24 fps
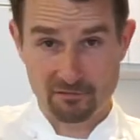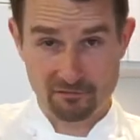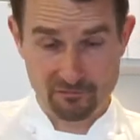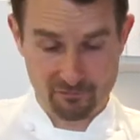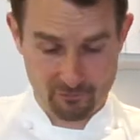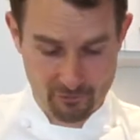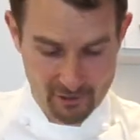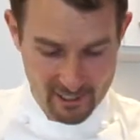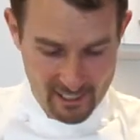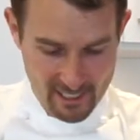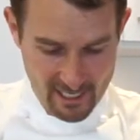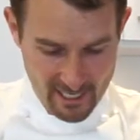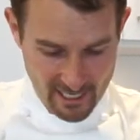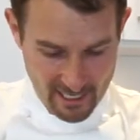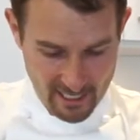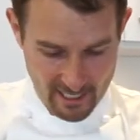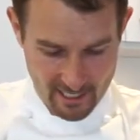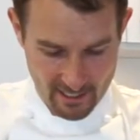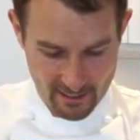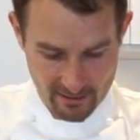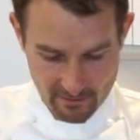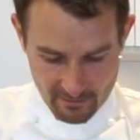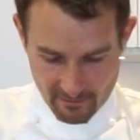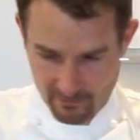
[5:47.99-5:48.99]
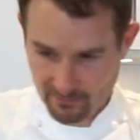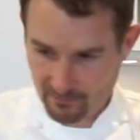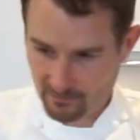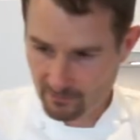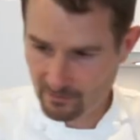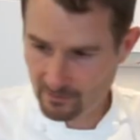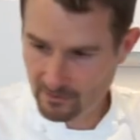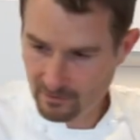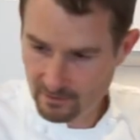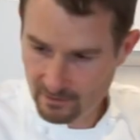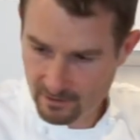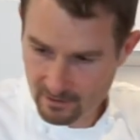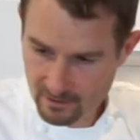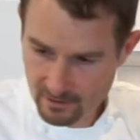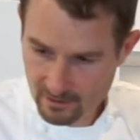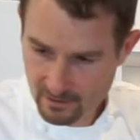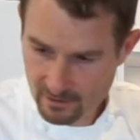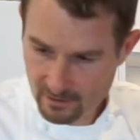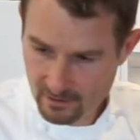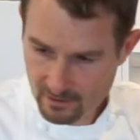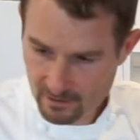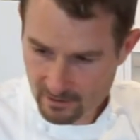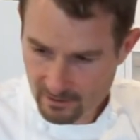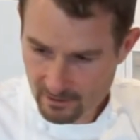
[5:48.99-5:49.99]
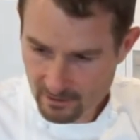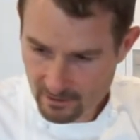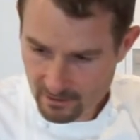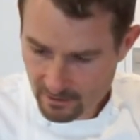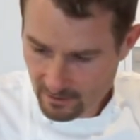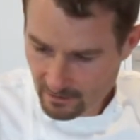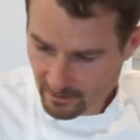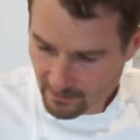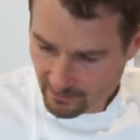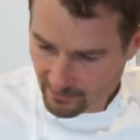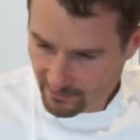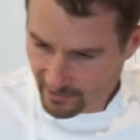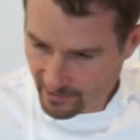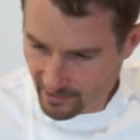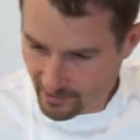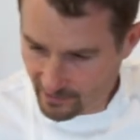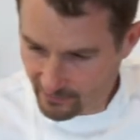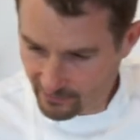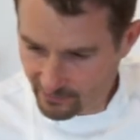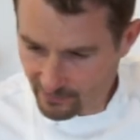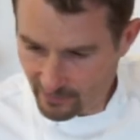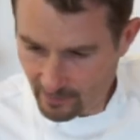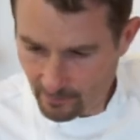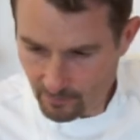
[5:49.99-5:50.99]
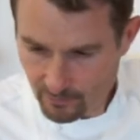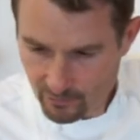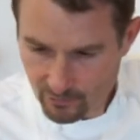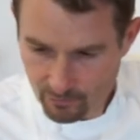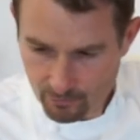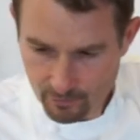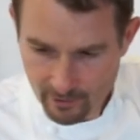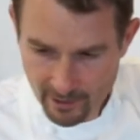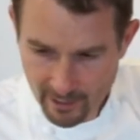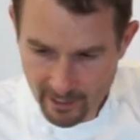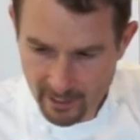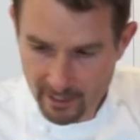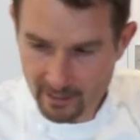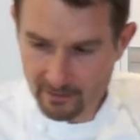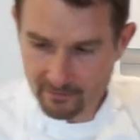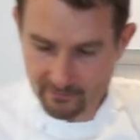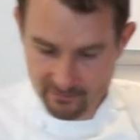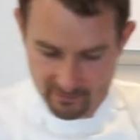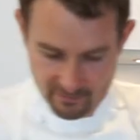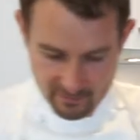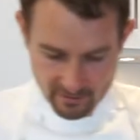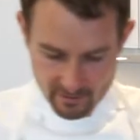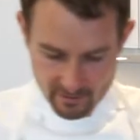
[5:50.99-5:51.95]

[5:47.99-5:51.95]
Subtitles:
free hand. Take some great